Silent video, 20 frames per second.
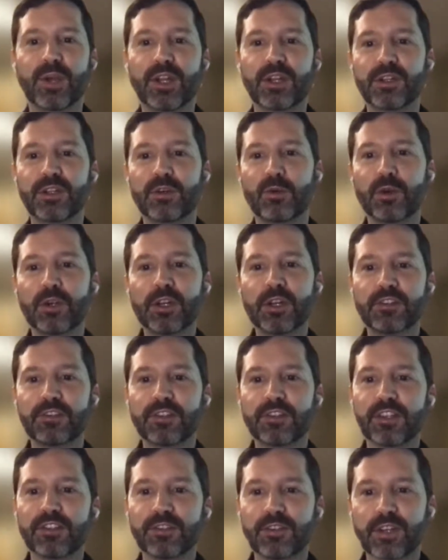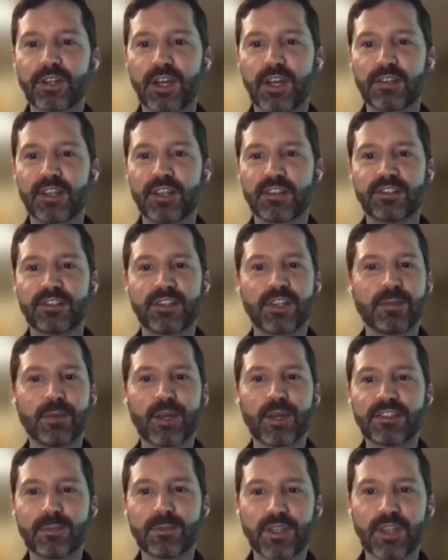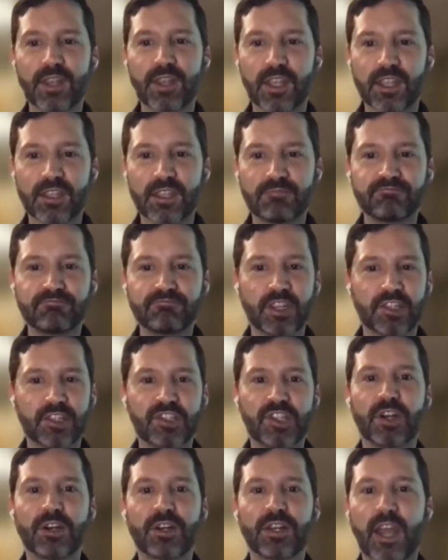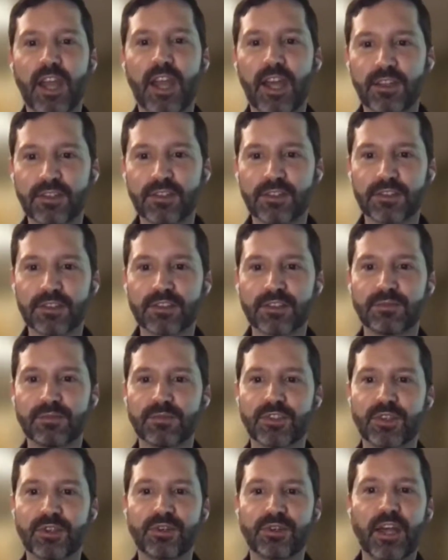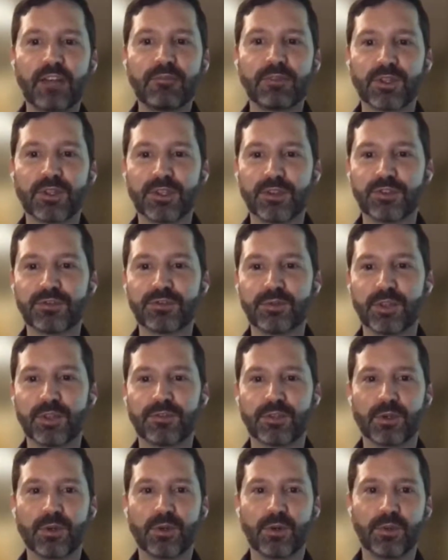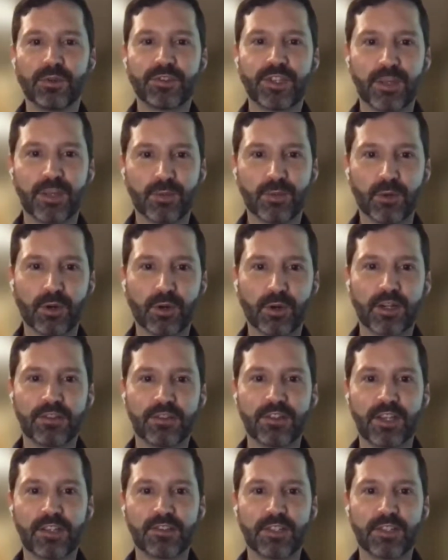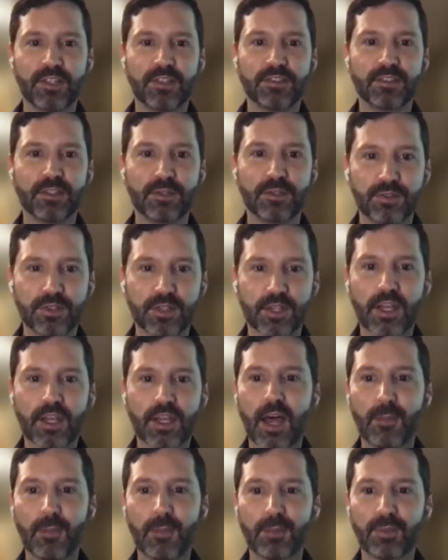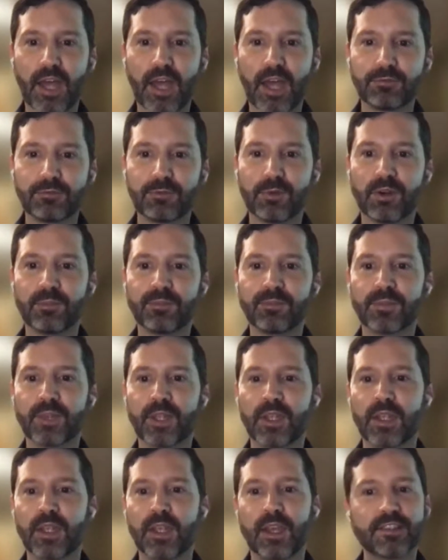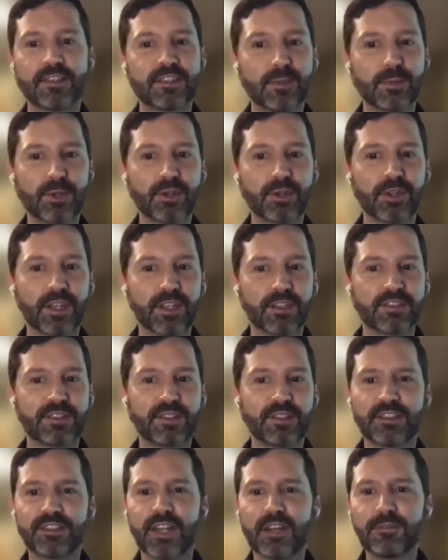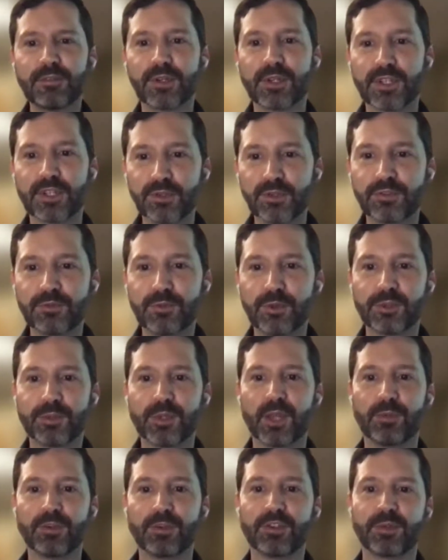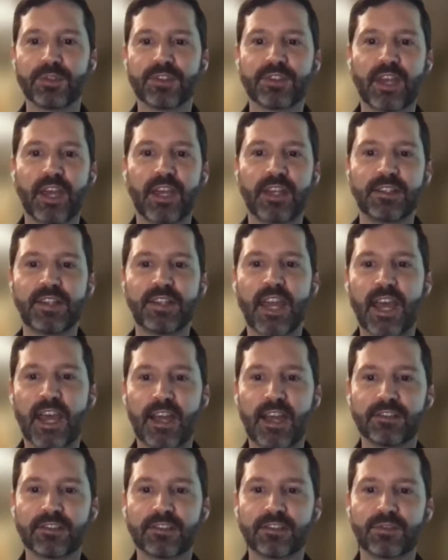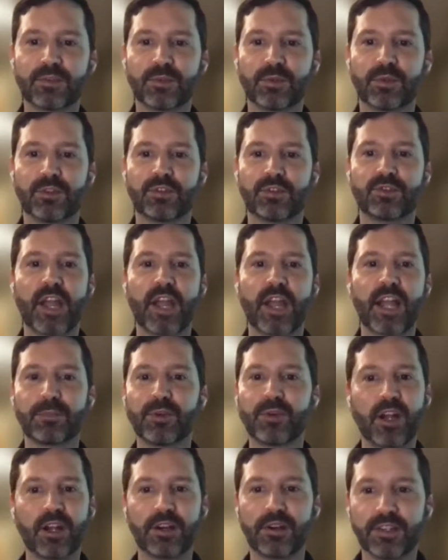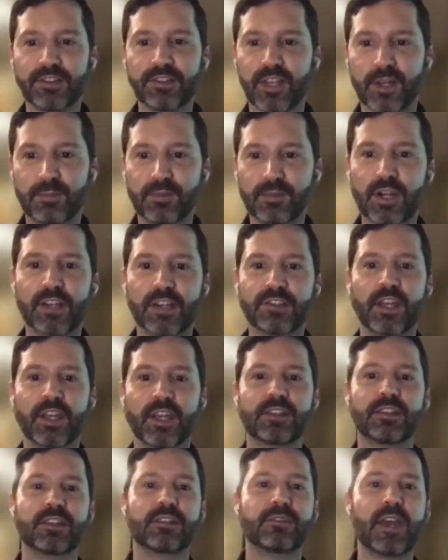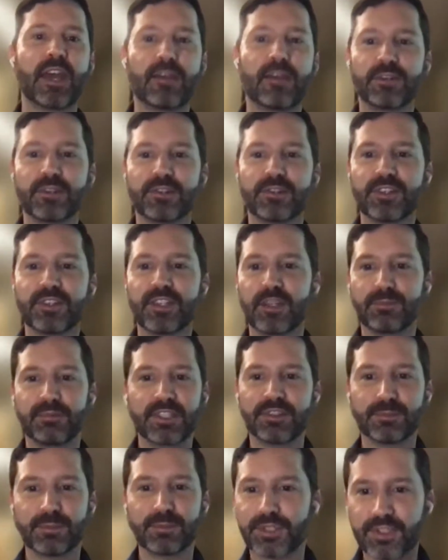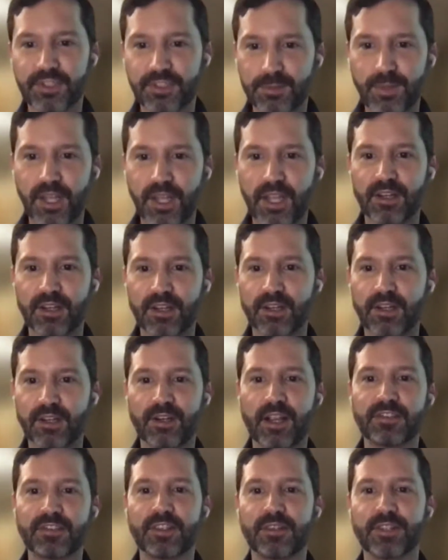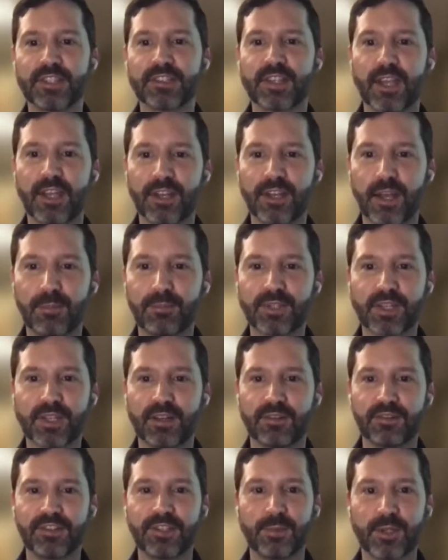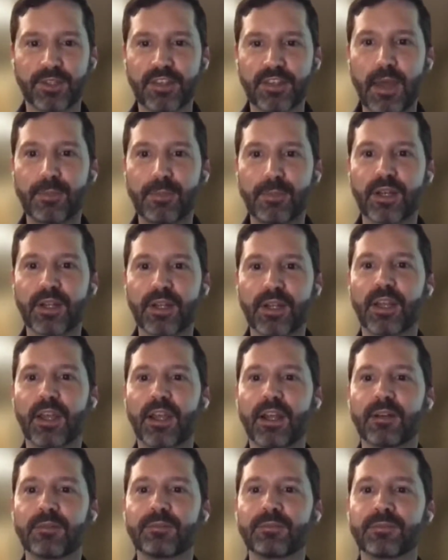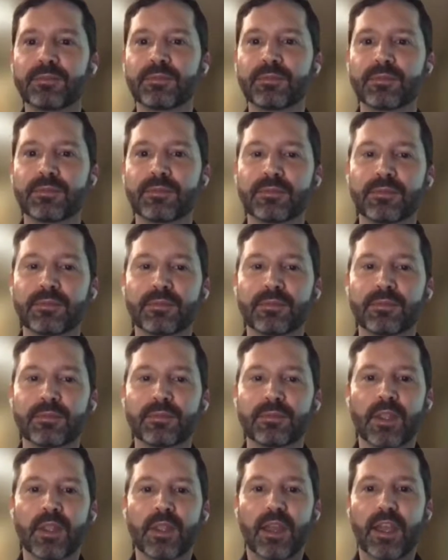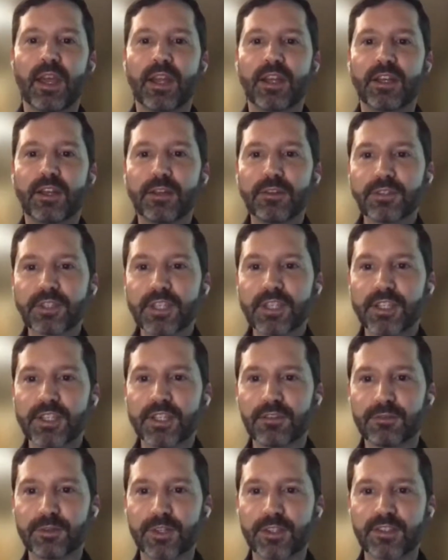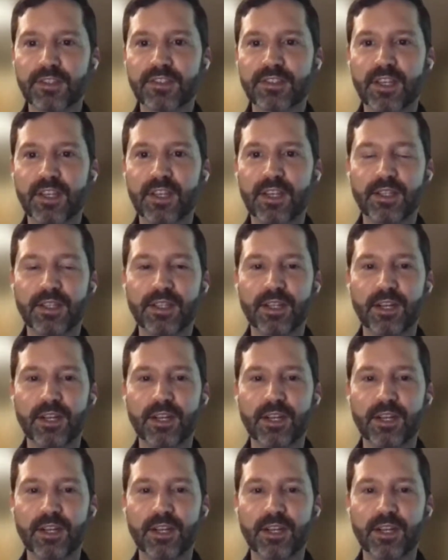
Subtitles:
But in an organizational context, think about something like shared calendars. So they're not very useful if your whole team or organization isn't using a common platform. And similarly, it's not very useful to be able to assign tasks or track progress on a project if half your team isn't participating or hasn't even signed up to kind of see what's happening there. And another key difference,